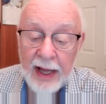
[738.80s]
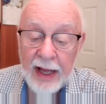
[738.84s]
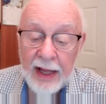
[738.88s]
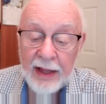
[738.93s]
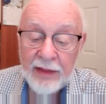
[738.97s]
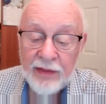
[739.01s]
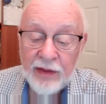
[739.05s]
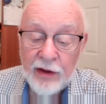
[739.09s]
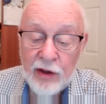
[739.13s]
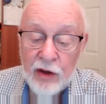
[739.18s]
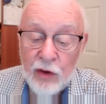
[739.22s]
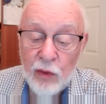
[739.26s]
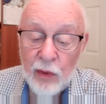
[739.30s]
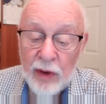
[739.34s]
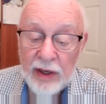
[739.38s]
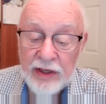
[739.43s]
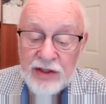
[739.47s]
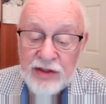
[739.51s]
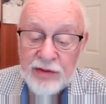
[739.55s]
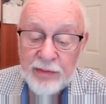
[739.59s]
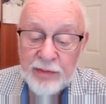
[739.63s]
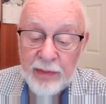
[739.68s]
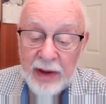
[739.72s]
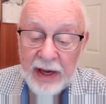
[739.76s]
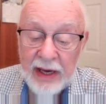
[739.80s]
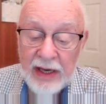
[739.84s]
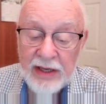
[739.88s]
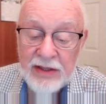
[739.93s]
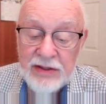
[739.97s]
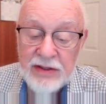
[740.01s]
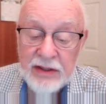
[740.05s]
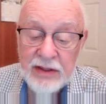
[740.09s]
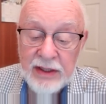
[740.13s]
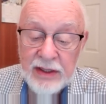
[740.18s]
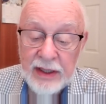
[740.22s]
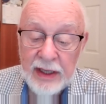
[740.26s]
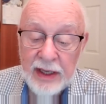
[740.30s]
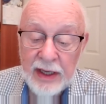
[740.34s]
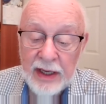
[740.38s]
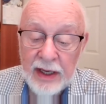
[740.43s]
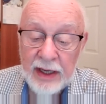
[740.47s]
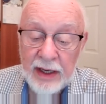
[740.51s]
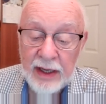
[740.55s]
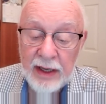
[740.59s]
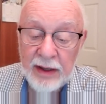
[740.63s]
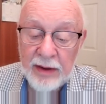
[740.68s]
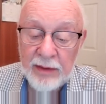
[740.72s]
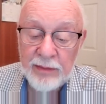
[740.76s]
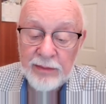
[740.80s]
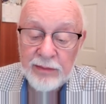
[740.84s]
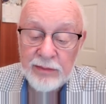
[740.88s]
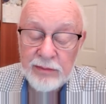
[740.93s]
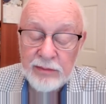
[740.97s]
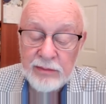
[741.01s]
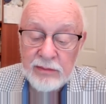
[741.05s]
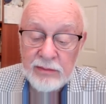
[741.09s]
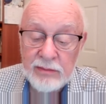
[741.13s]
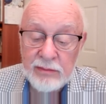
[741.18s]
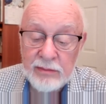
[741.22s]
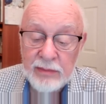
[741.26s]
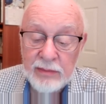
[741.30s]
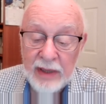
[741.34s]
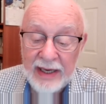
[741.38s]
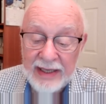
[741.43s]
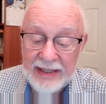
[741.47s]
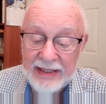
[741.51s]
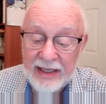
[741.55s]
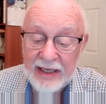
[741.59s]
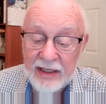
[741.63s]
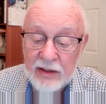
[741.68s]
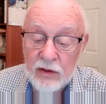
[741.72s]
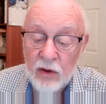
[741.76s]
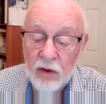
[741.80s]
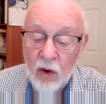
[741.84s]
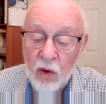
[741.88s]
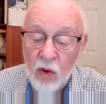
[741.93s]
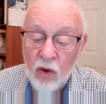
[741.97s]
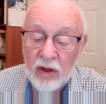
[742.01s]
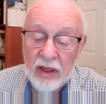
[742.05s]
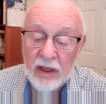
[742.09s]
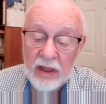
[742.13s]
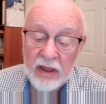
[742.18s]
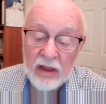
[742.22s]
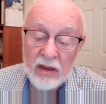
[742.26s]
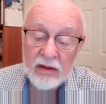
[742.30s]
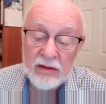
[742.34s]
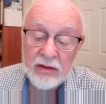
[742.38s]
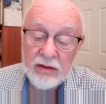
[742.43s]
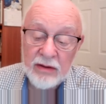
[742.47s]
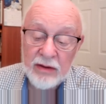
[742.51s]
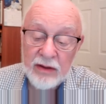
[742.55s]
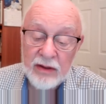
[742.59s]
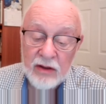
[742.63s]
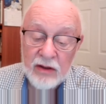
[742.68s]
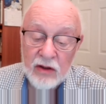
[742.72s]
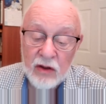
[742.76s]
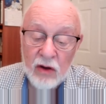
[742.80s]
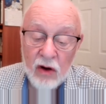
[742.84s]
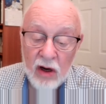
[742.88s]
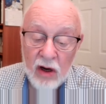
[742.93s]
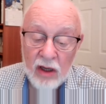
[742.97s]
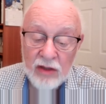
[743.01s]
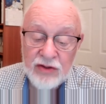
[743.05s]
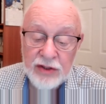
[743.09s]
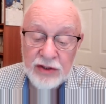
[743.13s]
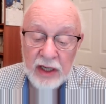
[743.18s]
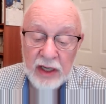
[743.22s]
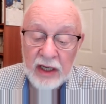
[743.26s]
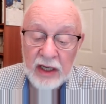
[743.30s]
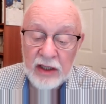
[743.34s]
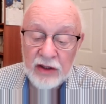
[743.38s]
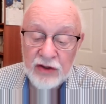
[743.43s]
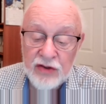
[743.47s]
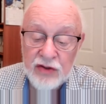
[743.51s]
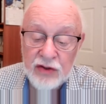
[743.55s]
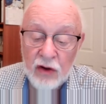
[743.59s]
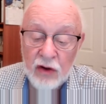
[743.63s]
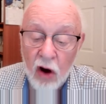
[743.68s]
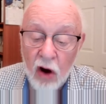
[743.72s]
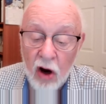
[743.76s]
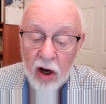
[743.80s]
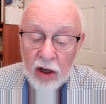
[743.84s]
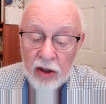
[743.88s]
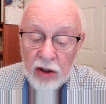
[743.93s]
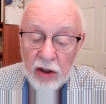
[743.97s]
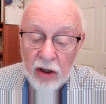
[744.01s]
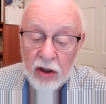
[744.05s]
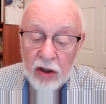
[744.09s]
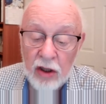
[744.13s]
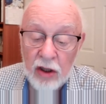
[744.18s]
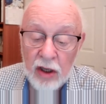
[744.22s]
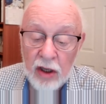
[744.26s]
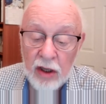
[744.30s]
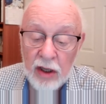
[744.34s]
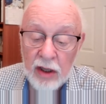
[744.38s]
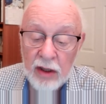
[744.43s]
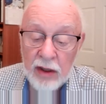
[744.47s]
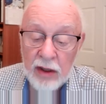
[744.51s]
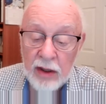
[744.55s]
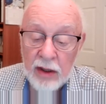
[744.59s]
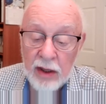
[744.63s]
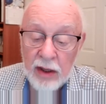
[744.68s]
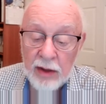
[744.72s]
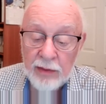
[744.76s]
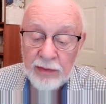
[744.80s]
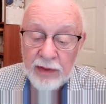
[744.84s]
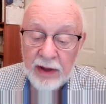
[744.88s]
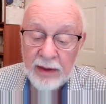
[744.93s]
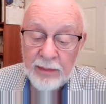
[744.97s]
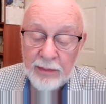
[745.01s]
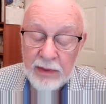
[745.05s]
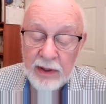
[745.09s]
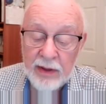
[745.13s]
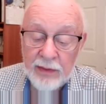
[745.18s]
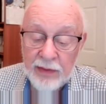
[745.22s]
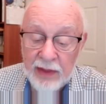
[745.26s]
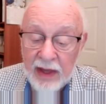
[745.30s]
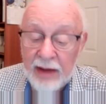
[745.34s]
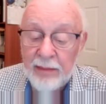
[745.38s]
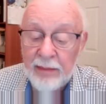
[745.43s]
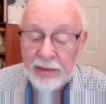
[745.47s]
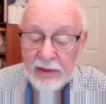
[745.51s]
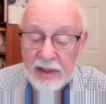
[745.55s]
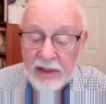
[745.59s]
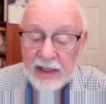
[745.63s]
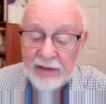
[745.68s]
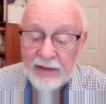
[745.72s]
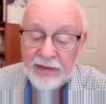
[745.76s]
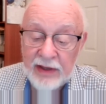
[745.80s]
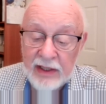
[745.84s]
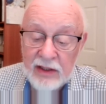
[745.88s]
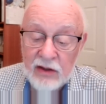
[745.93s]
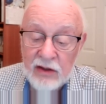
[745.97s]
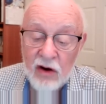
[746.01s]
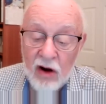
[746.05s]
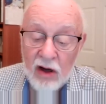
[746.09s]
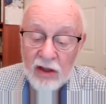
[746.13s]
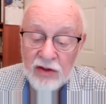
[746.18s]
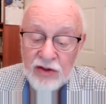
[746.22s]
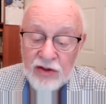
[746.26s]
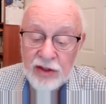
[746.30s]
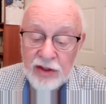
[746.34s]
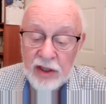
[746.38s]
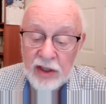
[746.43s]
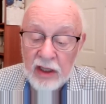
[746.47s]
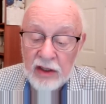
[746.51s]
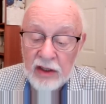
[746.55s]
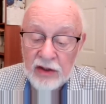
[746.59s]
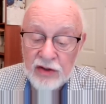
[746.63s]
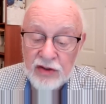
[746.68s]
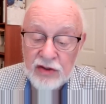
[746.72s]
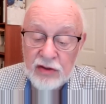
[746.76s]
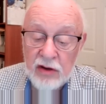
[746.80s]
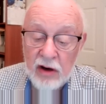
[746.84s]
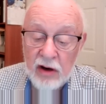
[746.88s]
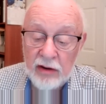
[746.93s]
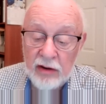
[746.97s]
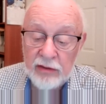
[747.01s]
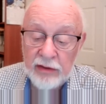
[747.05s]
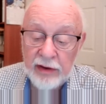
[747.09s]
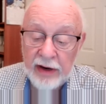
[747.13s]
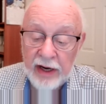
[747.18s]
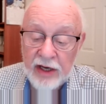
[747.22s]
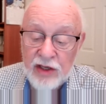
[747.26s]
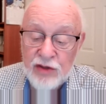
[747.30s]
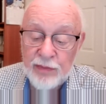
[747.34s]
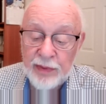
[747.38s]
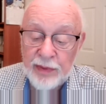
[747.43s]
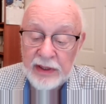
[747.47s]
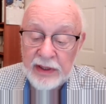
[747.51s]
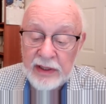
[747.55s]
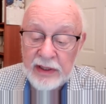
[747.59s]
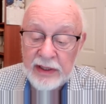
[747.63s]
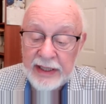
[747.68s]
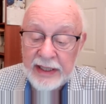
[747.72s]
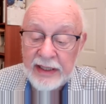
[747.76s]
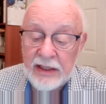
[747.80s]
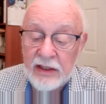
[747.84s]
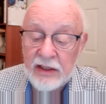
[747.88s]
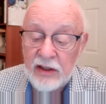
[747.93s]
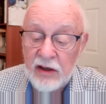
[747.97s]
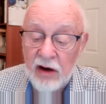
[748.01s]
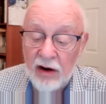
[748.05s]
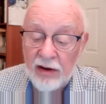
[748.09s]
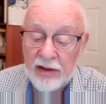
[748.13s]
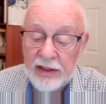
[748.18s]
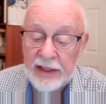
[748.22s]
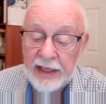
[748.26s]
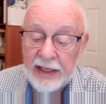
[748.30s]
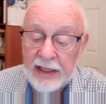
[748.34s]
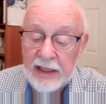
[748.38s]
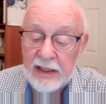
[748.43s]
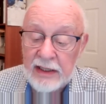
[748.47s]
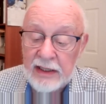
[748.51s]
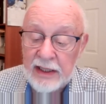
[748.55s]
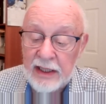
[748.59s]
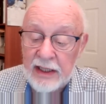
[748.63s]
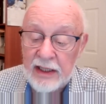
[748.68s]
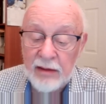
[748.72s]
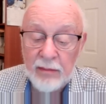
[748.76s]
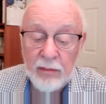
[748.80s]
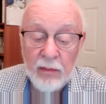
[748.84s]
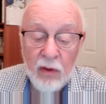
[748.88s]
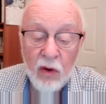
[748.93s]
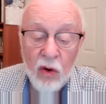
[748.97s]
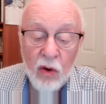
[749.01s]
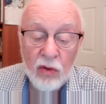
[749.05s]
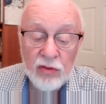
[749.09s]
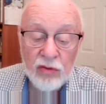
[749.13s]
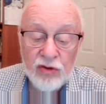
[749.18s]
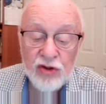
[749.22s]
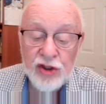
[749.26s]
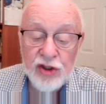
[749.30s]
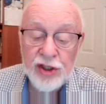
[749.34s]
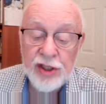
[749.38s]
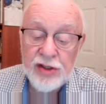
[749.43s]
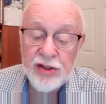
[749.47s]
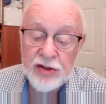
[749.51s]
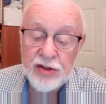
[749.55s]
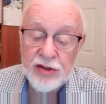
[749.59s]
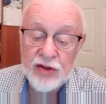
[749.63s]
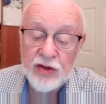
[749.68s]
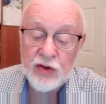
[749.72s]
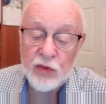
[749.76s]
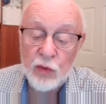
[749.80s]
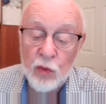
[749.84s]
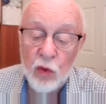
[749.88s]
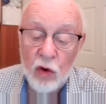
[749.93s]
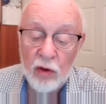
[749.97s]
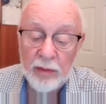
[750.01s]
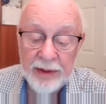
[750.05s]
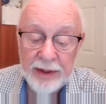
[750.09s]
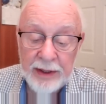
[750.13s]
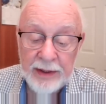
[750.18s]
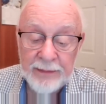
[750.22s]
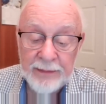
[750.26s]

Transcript: The US-based Ba Ca Do cult, God's youngest daughter, they believe that God's youngest daughter has been incarnated in a Hmong Jesus woman.